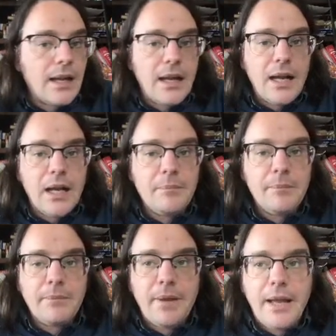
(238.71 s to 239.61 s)

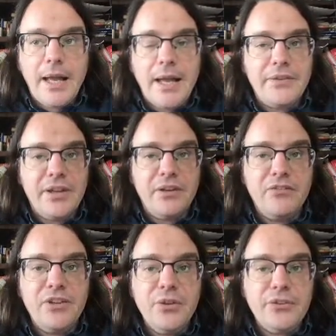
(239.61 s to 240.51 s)
um, and in a
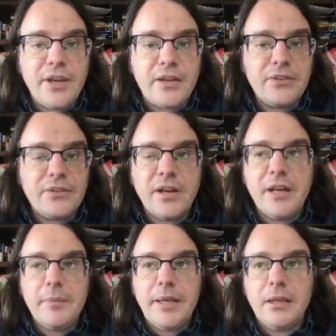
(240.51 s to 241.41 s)
few seconds
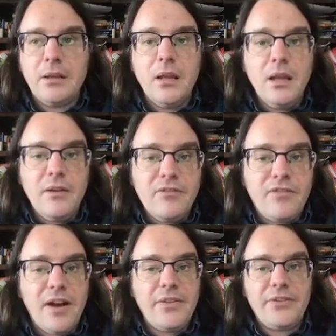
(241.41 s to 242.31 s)
time, it'll
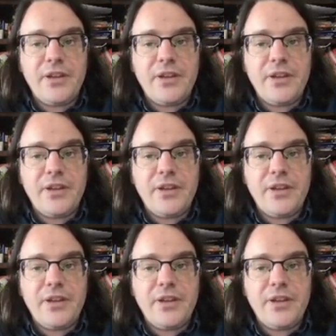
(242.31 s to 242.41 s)
fire this